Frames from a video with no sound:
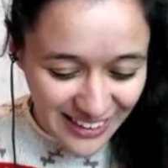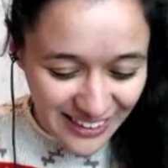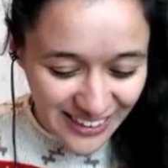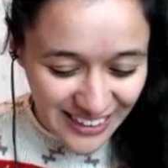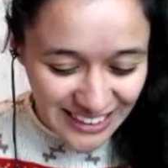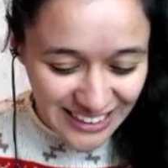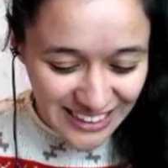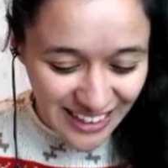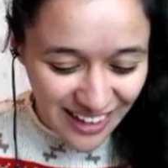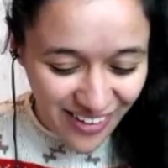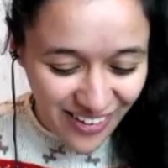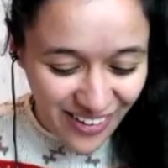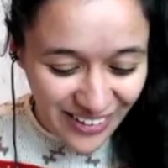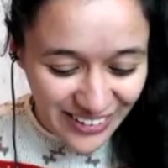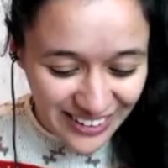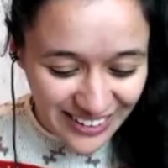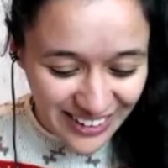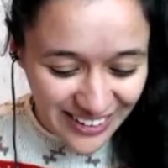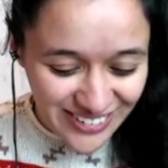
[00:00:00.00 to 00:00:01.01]
list all
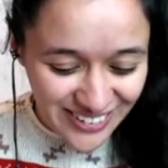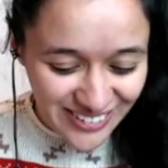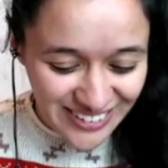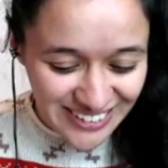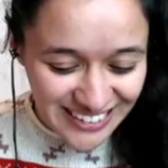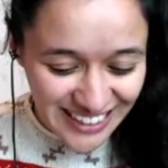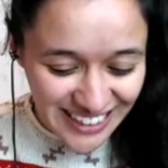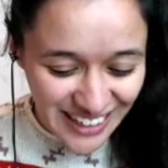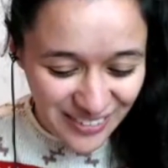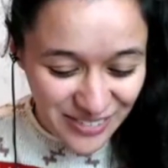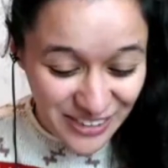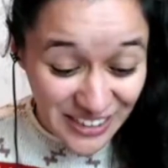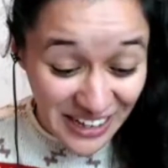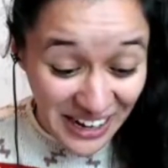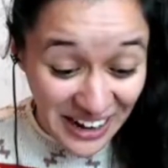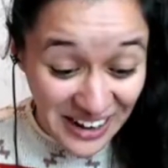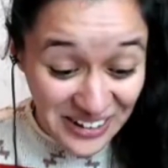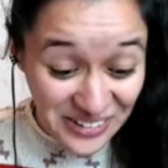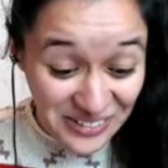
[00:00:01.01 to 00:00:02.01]
the names and see. I'm
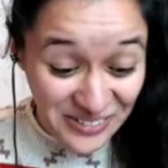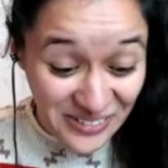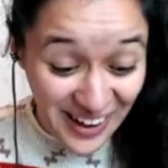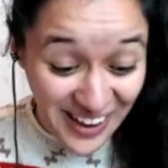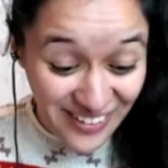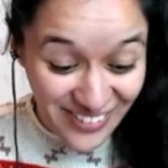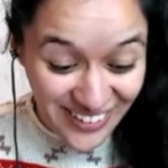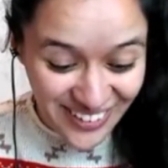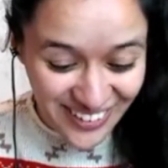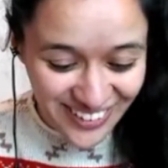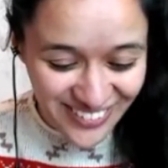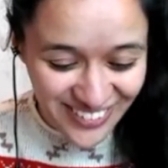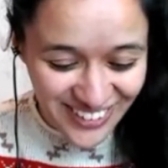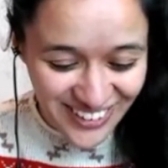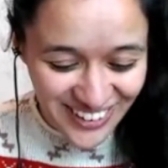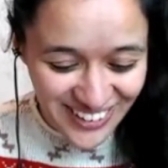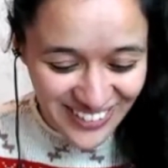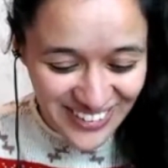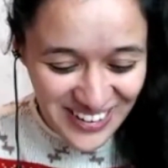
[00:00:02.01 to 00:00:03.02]
trying to wave at all of you,
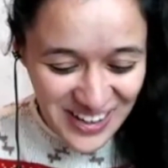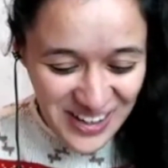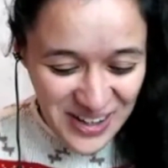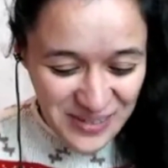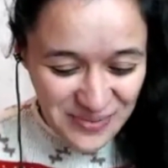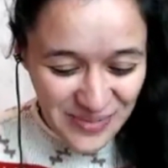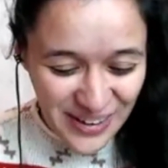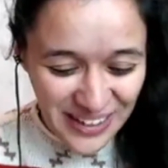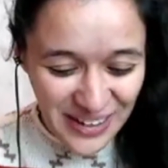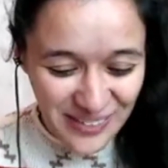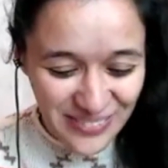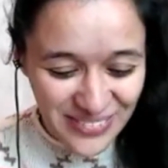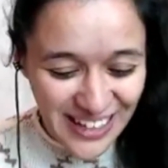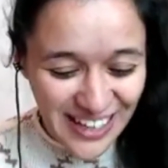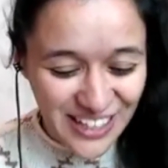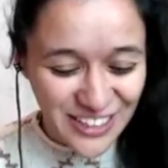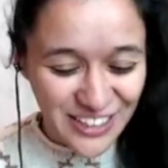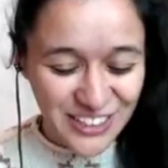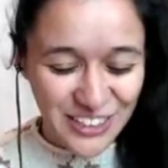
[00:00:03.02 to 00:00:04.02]
though. But
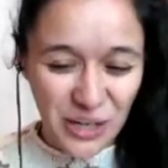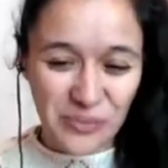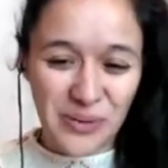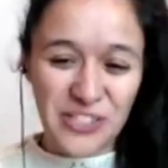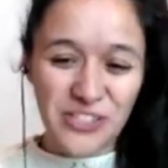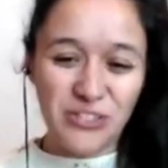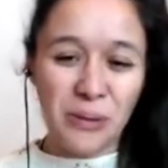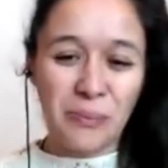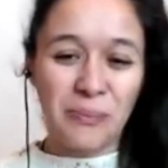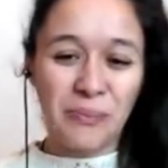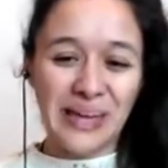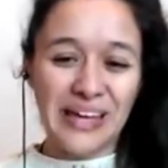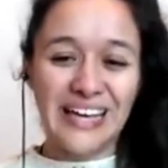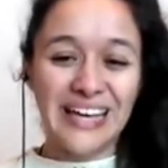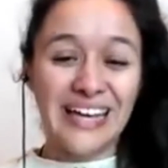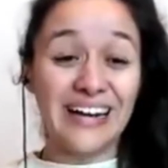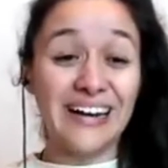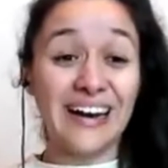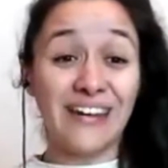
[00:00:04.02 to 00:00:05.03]
thank you so much for being
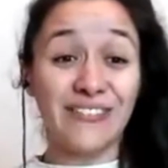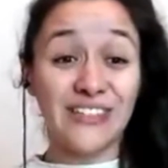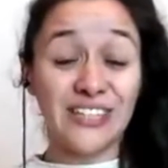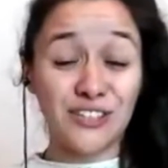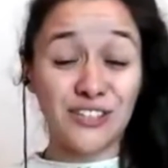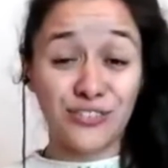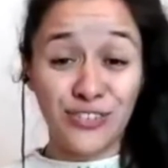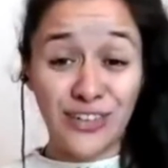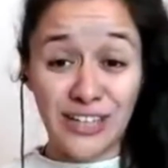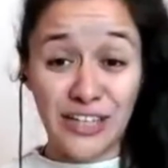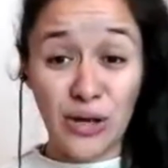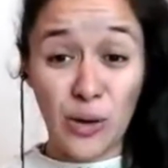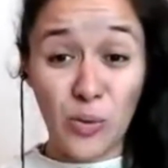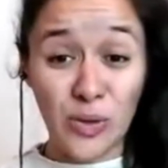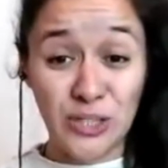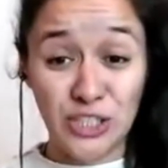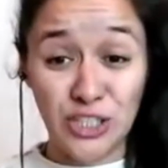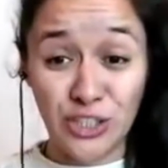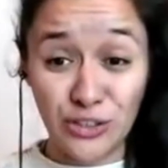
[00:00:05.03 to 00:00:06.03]
here. If this video
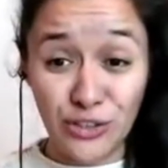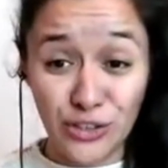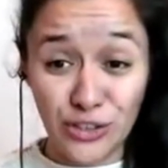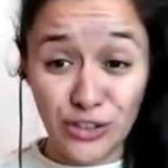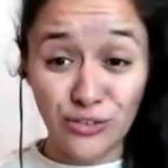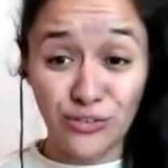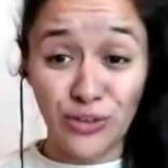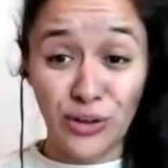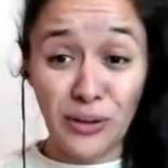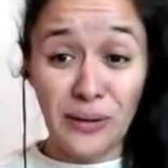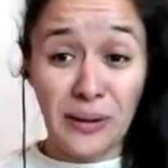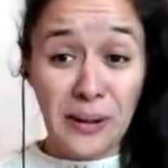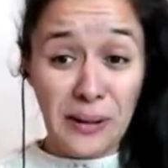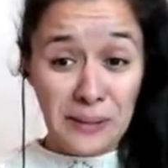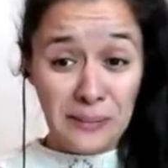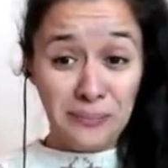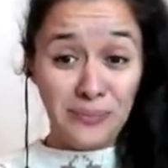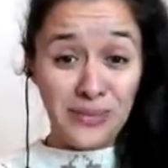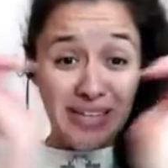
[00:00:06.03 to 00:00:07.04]
was useful,
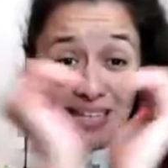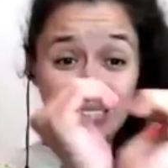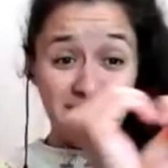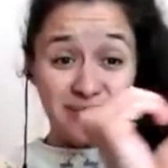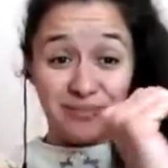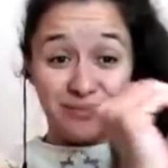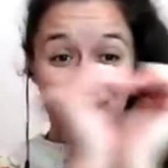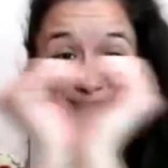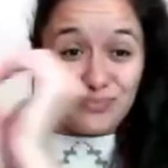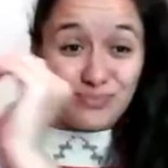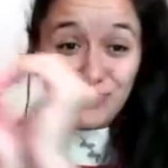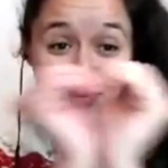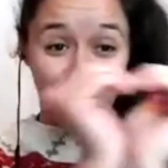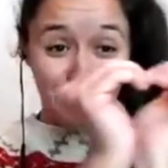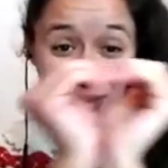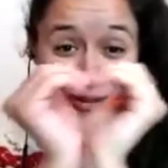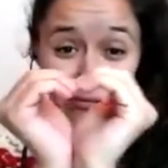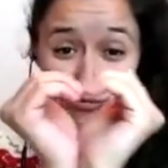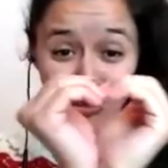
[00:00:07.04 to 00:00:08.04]
please
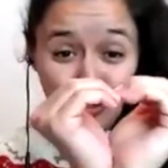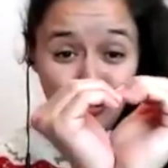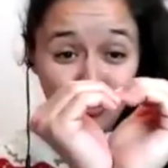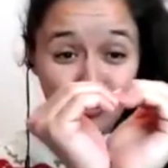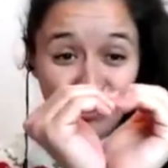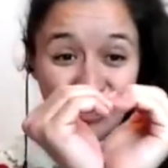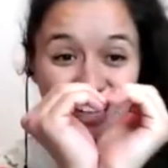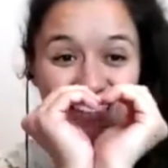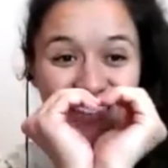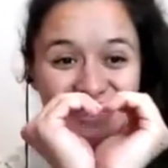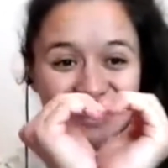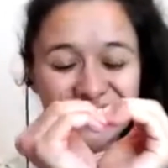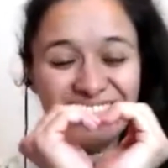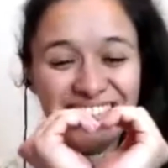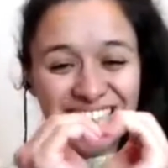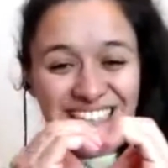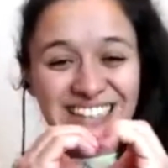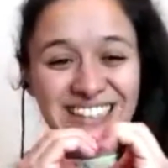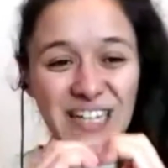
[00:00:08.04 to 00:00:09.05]
feel free to send
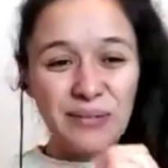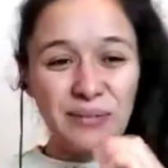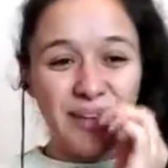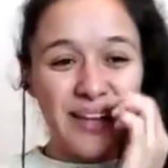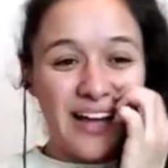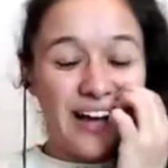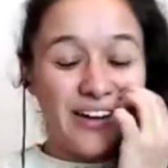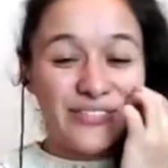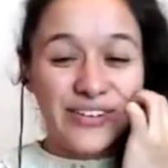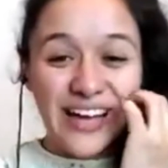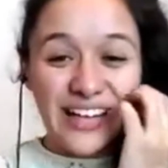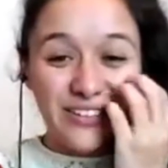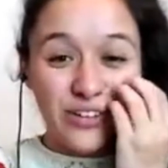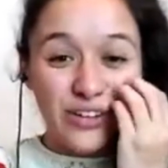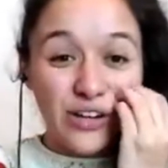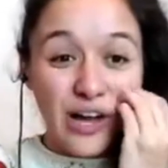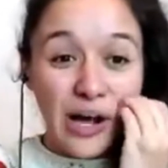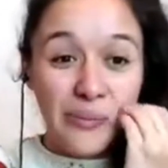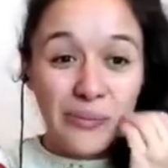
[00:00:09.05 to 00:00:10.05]
us some love and to
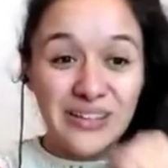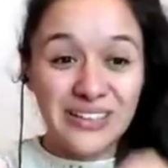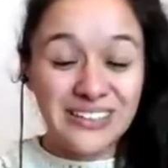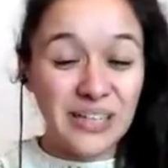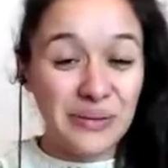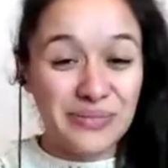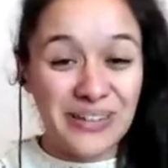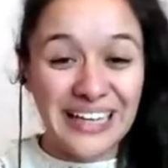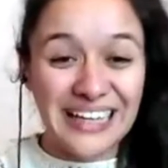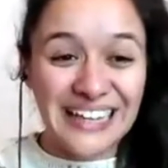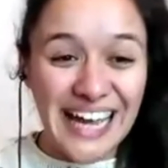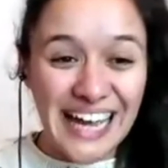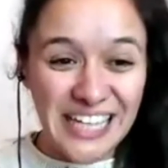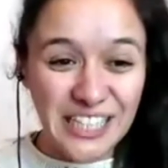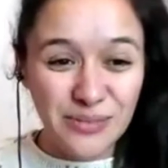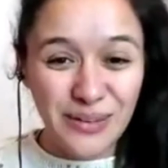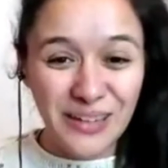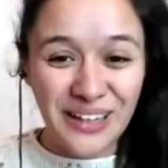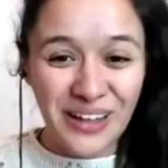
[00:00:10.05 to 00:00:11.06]
comment something nice
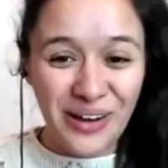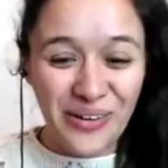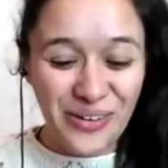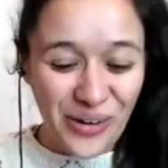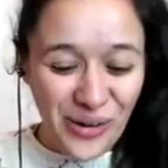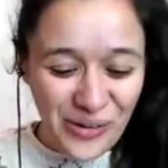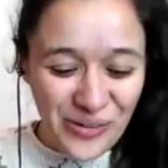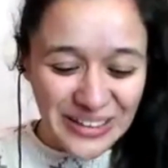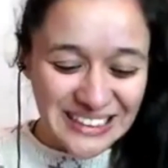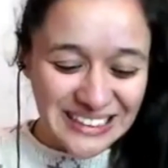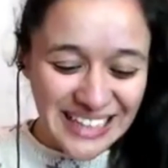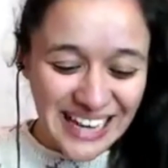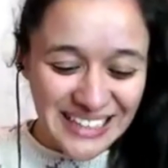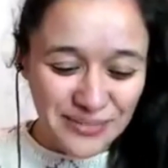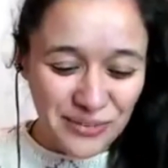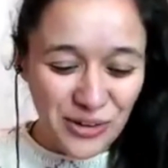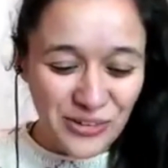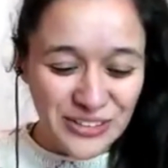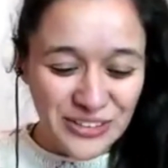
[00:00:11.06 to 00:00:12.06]
below. Always nice.
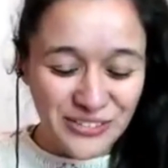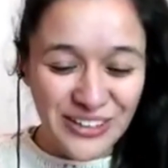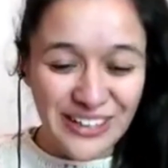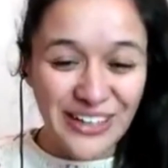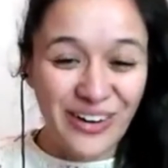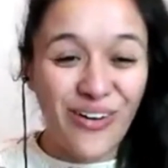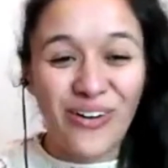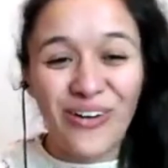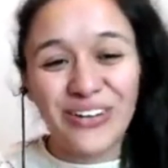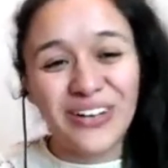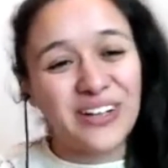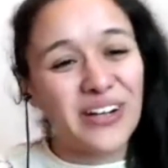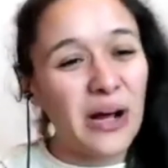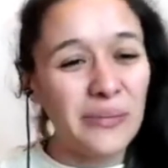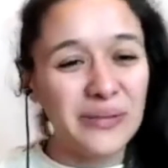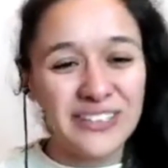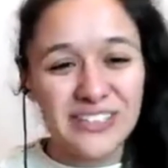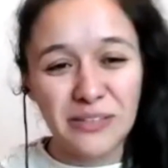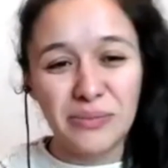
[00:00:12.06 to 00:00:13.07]
I'm always reading all the
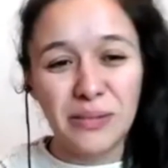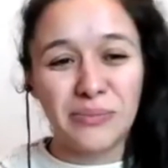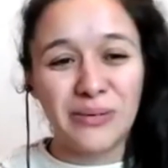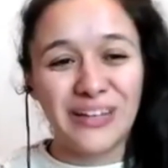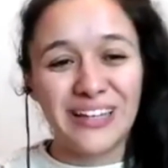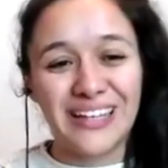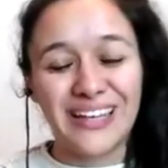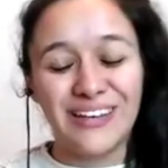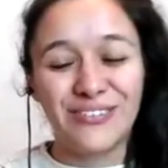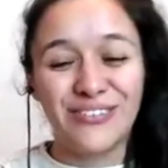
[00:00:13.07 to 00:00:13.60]
comments that people leave,